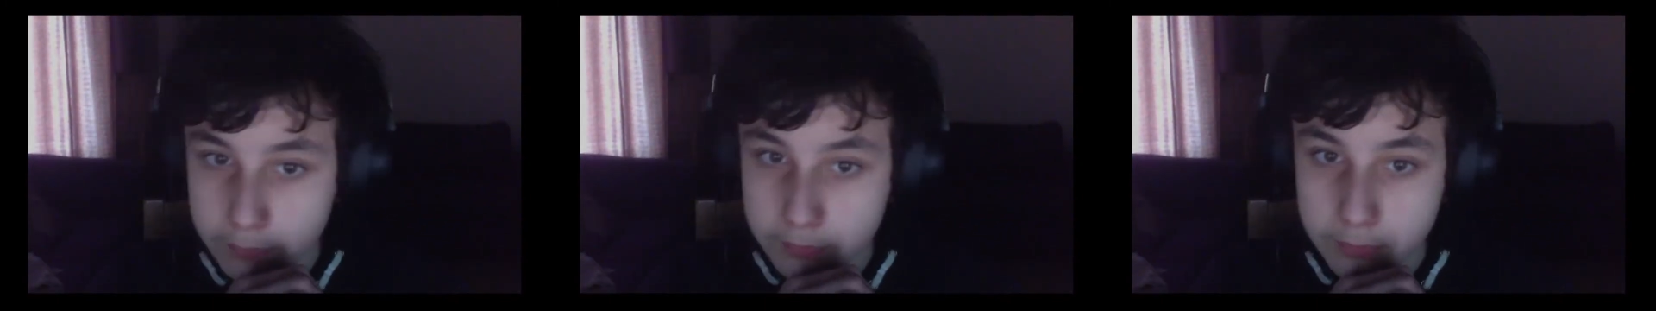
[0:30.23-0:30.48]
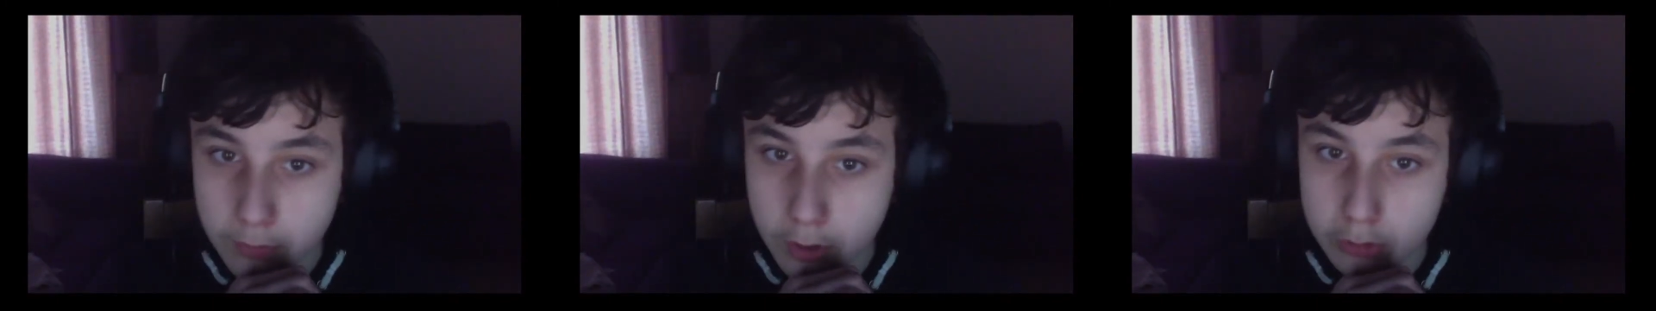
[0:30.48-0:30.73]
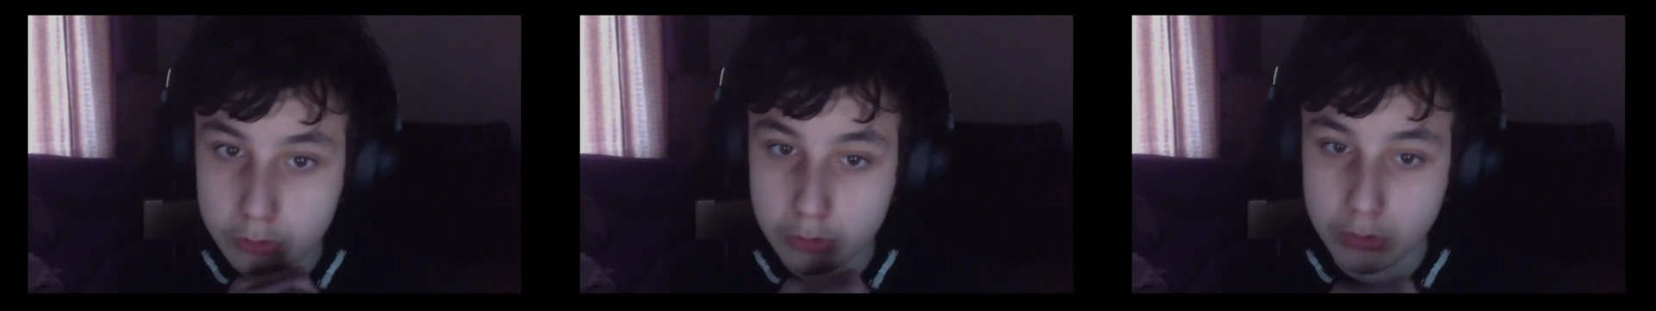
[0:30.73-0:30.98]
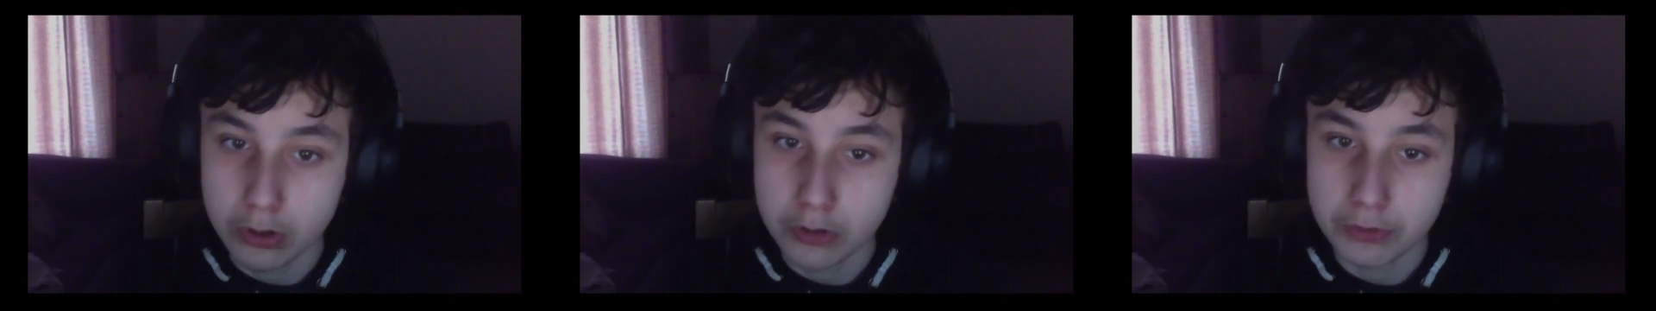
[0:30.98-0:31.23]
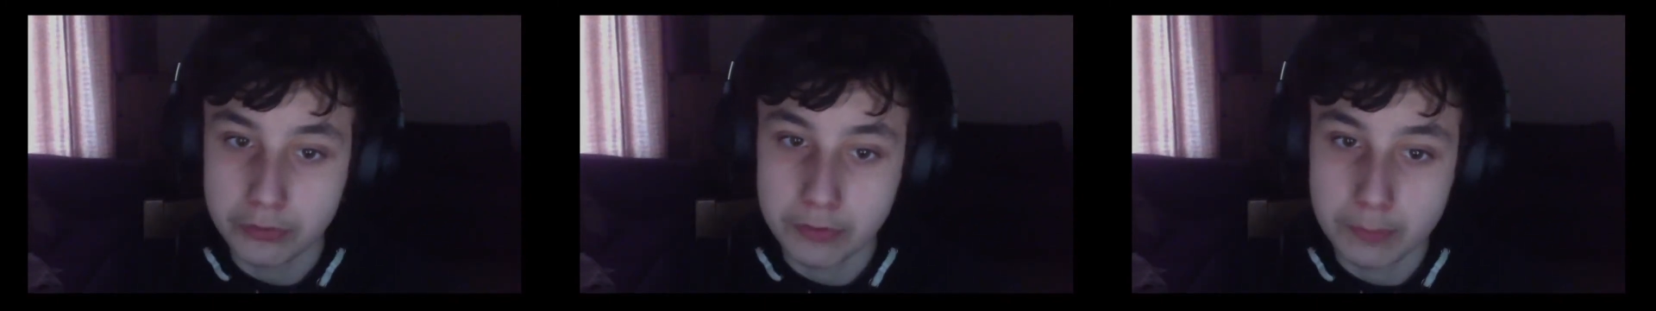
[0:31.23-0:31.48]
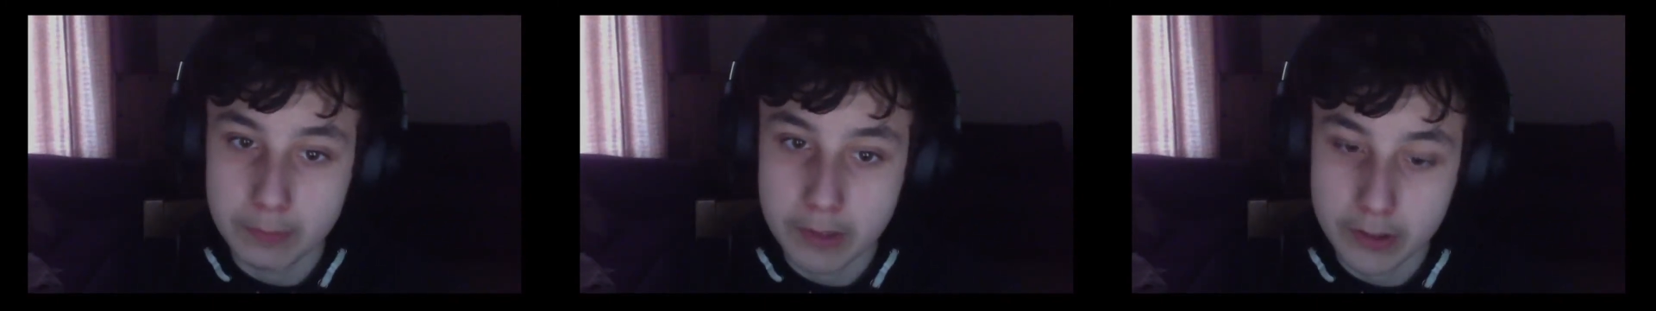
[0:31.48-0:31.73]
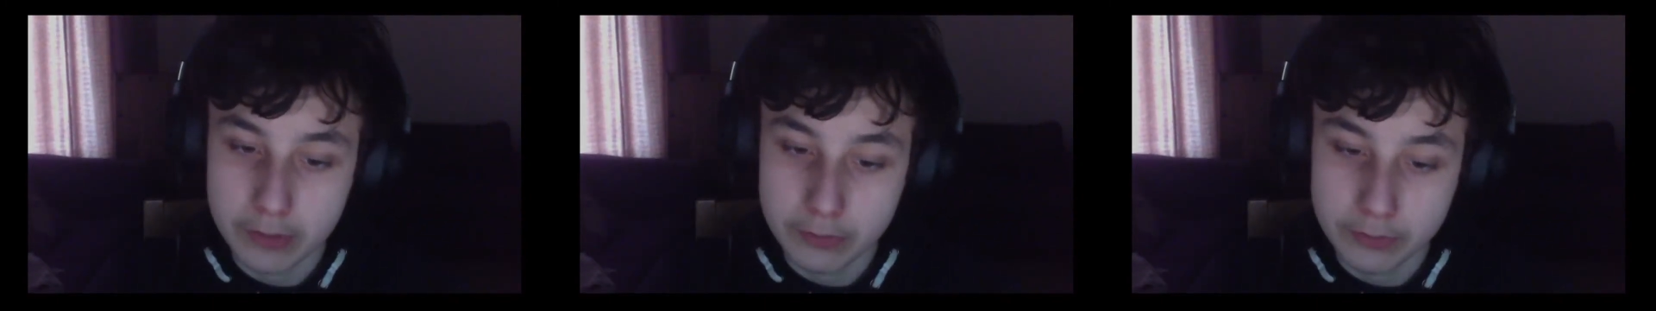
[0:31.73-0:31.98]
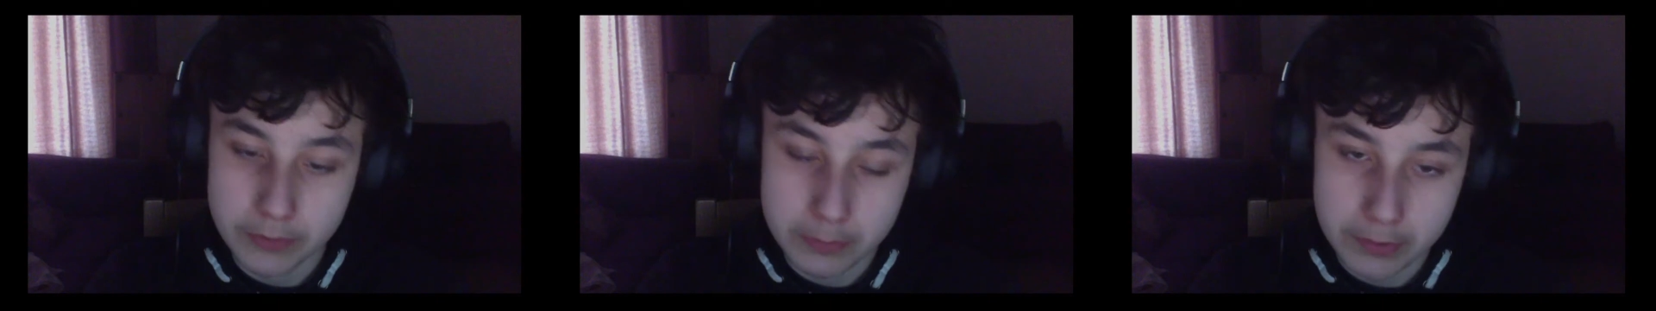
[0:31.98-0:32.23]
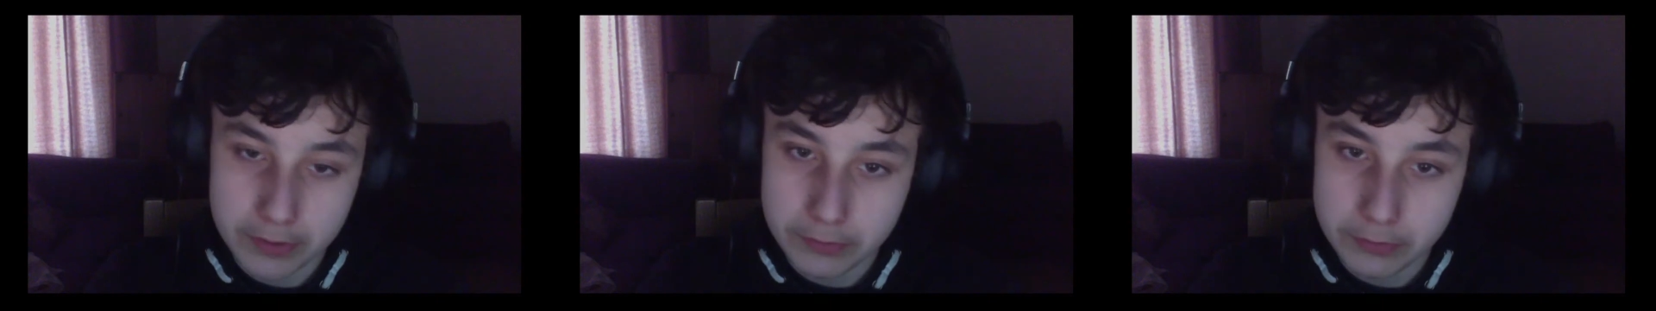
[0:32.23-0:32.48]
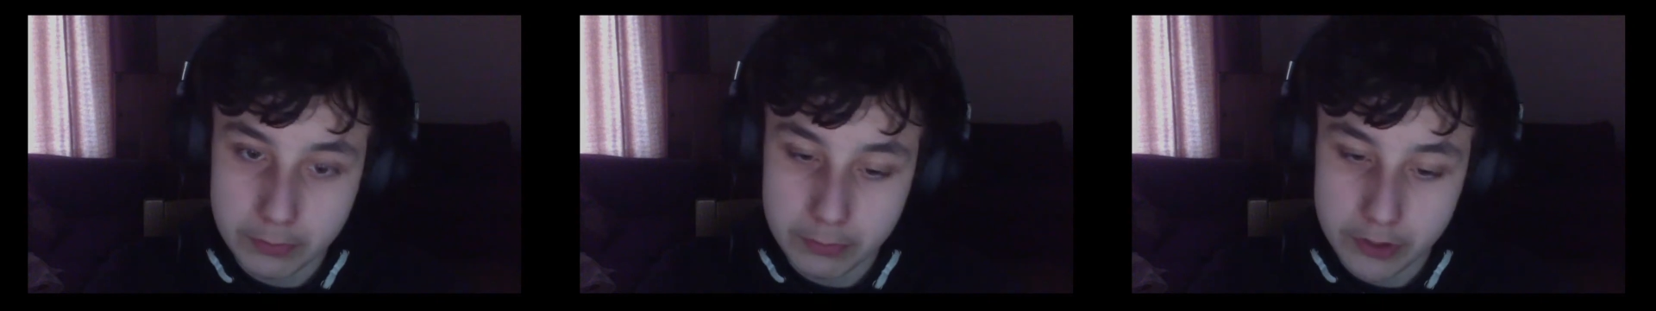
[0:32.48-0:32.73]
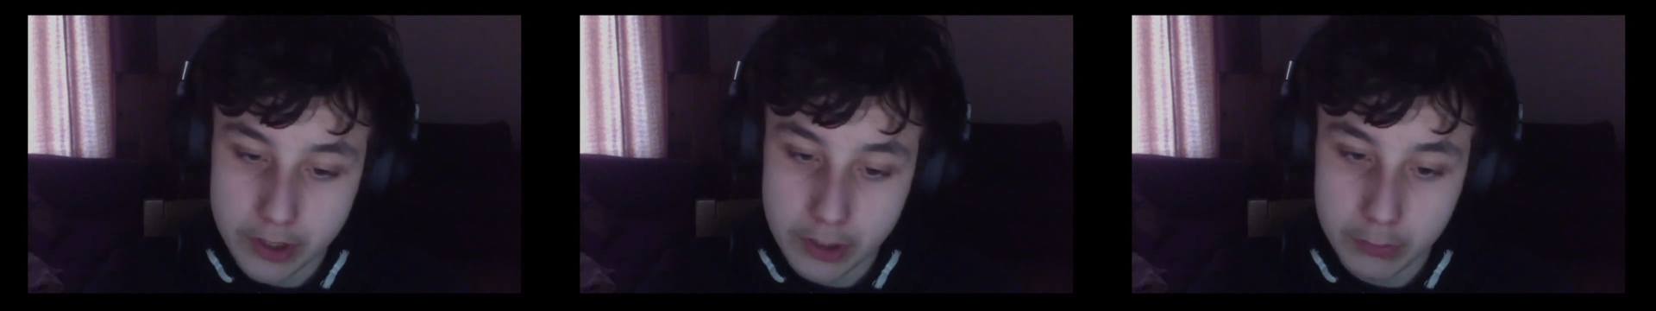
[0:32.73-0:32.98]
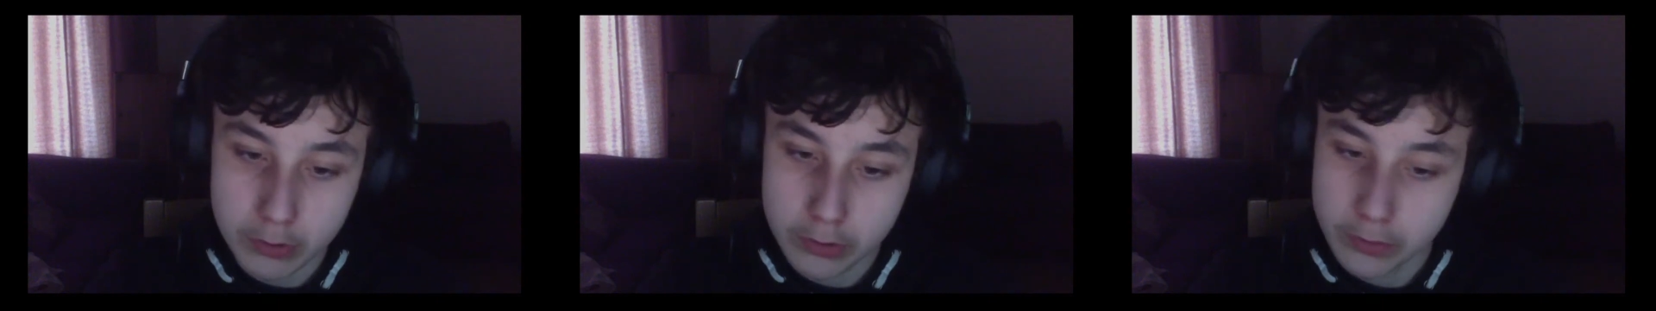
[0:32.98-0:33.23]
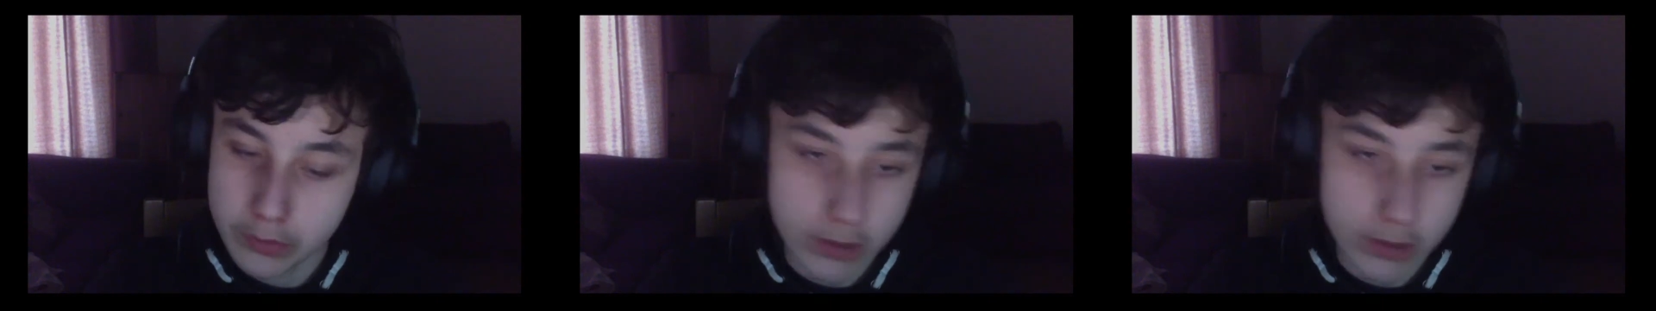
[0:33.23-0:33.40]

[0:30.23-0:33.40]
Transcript: worked so hard from like from the big from day one